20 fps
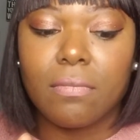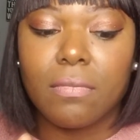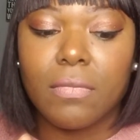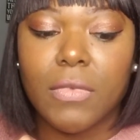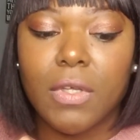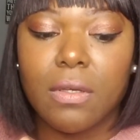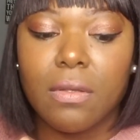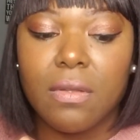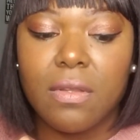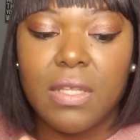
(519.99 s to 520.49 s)

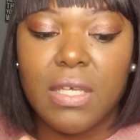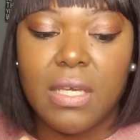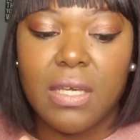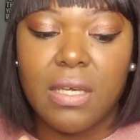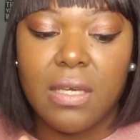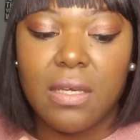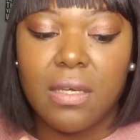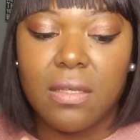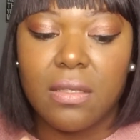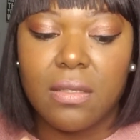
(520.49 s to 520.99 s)

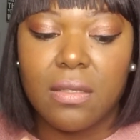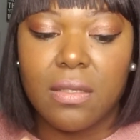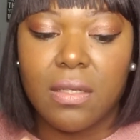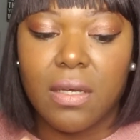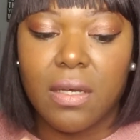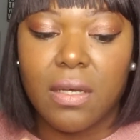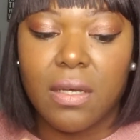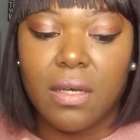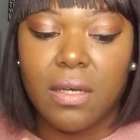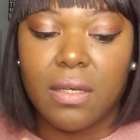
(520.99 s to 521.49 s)

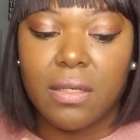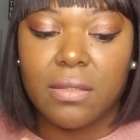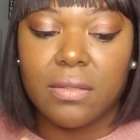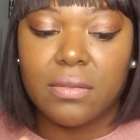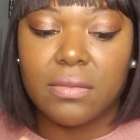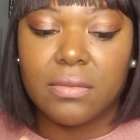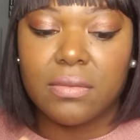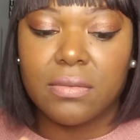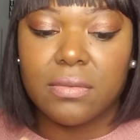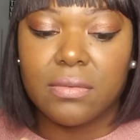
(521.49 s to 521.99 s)

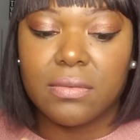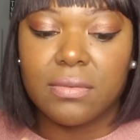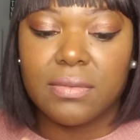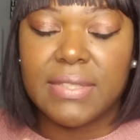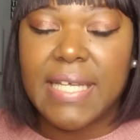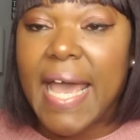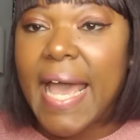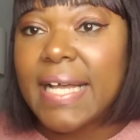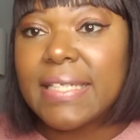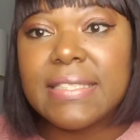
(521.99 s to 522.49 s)
the
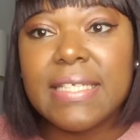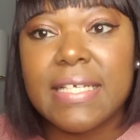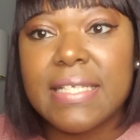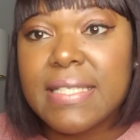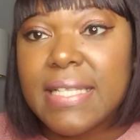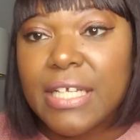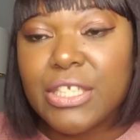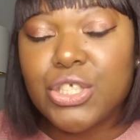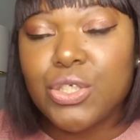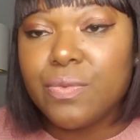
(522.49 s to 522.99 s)
tactics
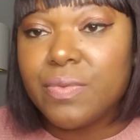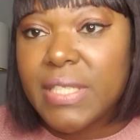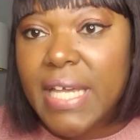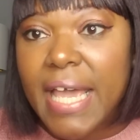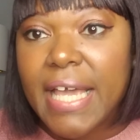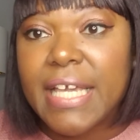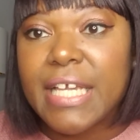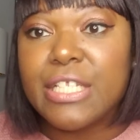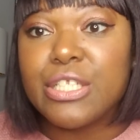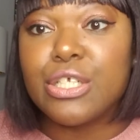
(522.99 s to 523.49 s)
that you've
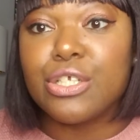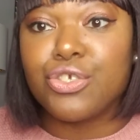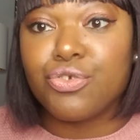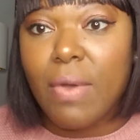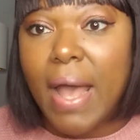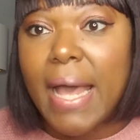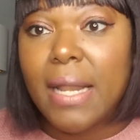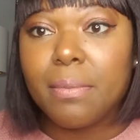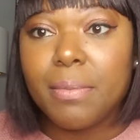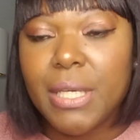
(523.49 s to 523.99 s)
taken to
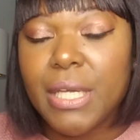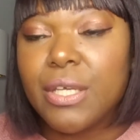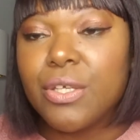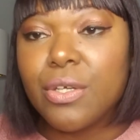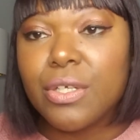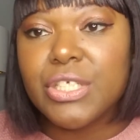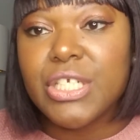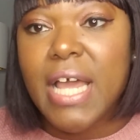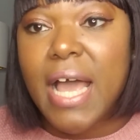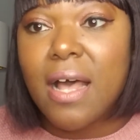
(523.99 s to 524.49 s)
try to be in
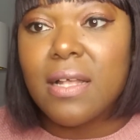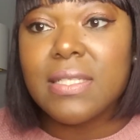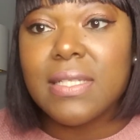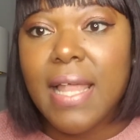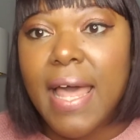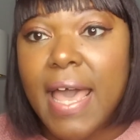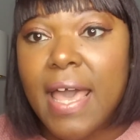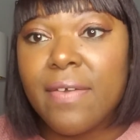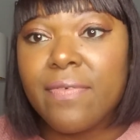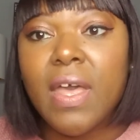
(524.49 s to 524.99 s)
your child's
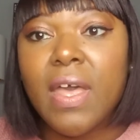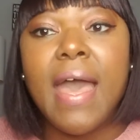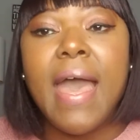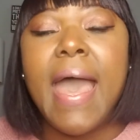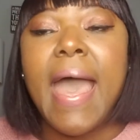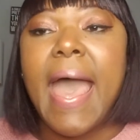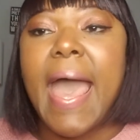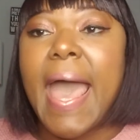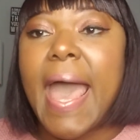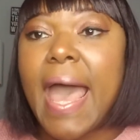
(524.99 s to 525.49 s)
life.
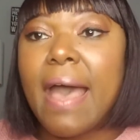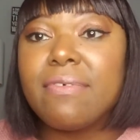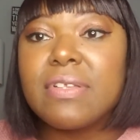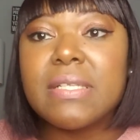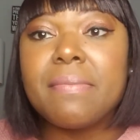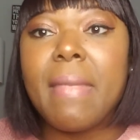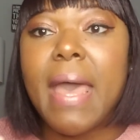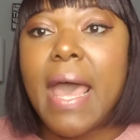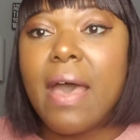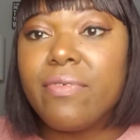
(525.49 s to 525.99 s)
Have
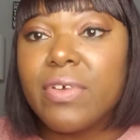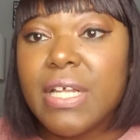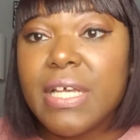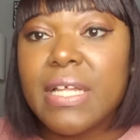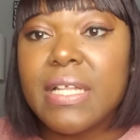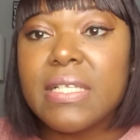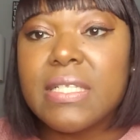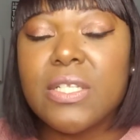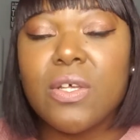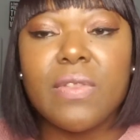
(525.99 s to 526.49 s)
some
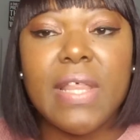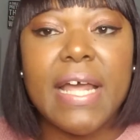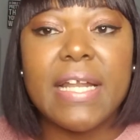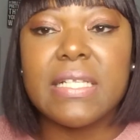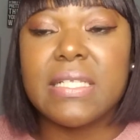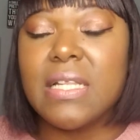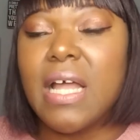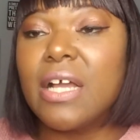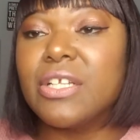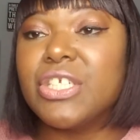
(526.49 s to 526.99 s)
evidence so that
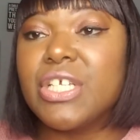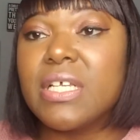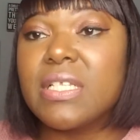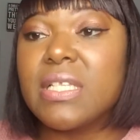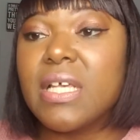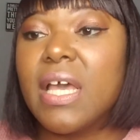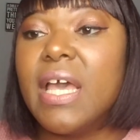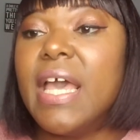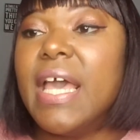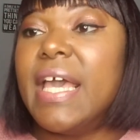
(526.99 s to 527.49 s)
it's not just
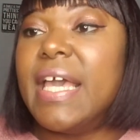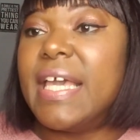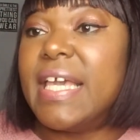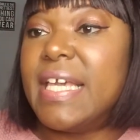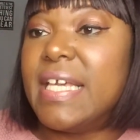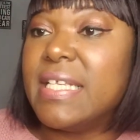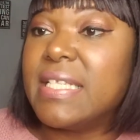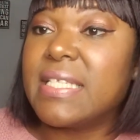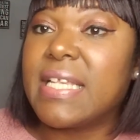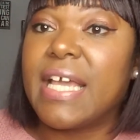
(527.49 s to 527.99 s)
a
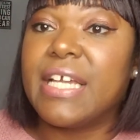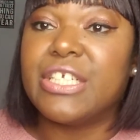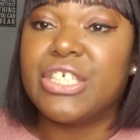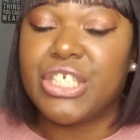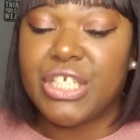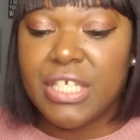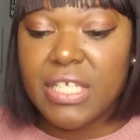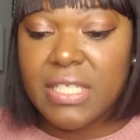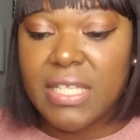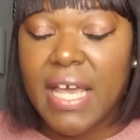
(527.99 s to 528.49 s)
he say,
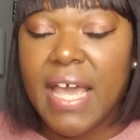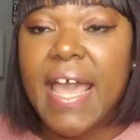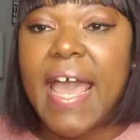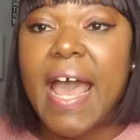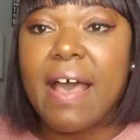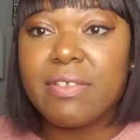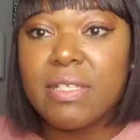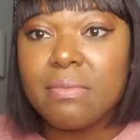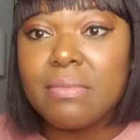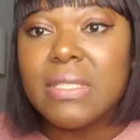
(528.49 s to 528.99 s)
she say.
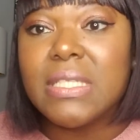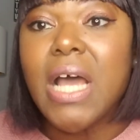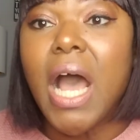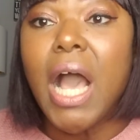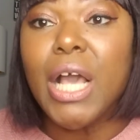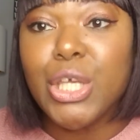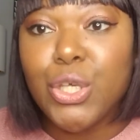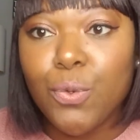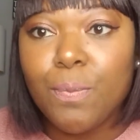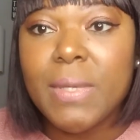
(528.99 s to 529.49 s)
Have some
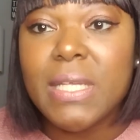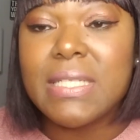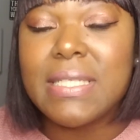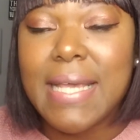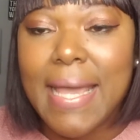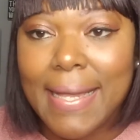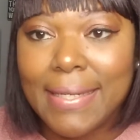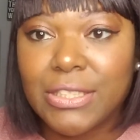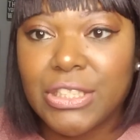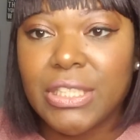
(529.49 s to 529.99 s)

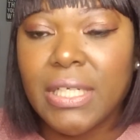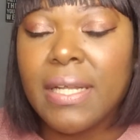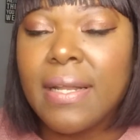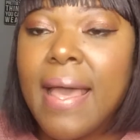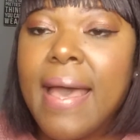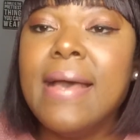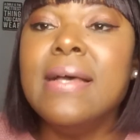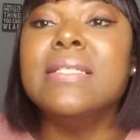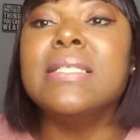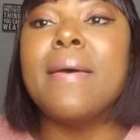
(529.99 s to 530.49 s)
documentation
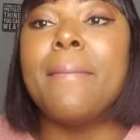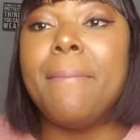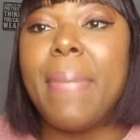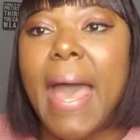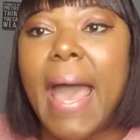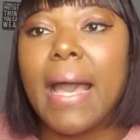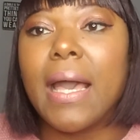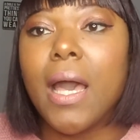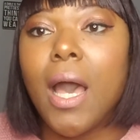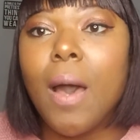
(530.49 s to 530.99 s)
to
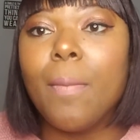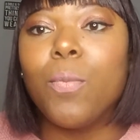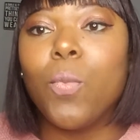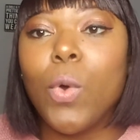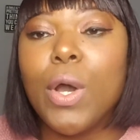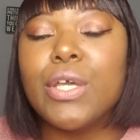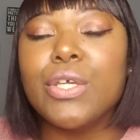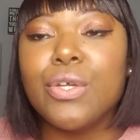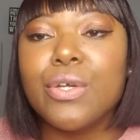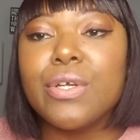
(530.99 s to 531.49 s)
back up
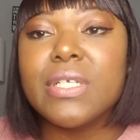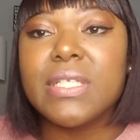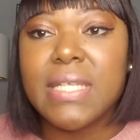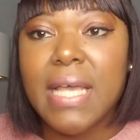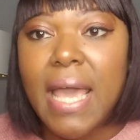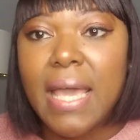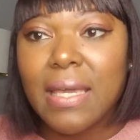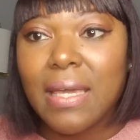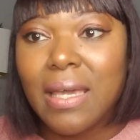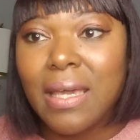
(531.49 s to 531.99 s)
what you're
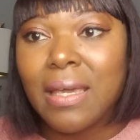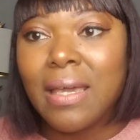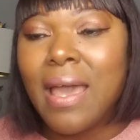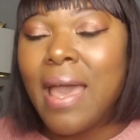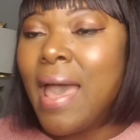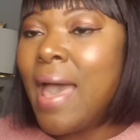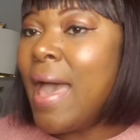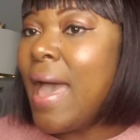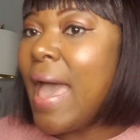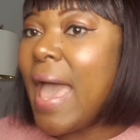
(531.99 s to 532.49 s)
saying,
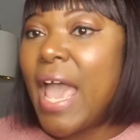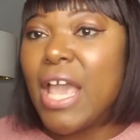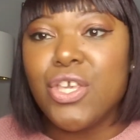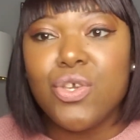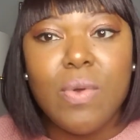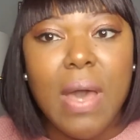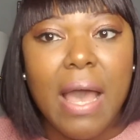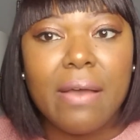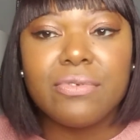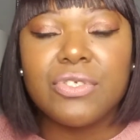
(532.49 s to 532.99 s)
and
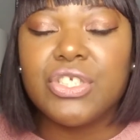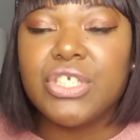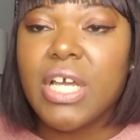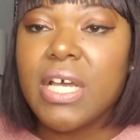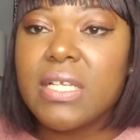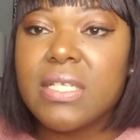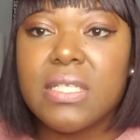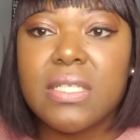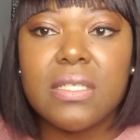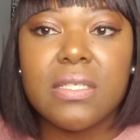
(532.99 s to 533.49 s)
you have
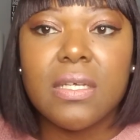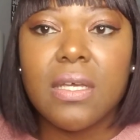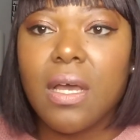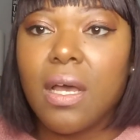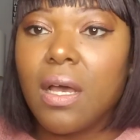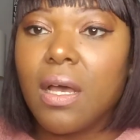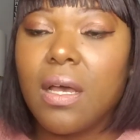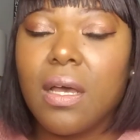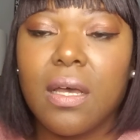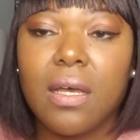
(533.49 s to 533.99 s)
just
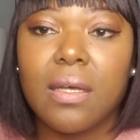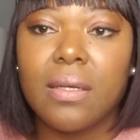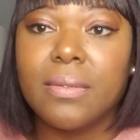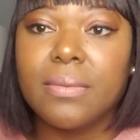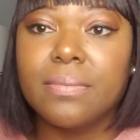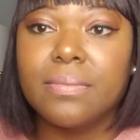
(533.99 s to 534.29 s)
a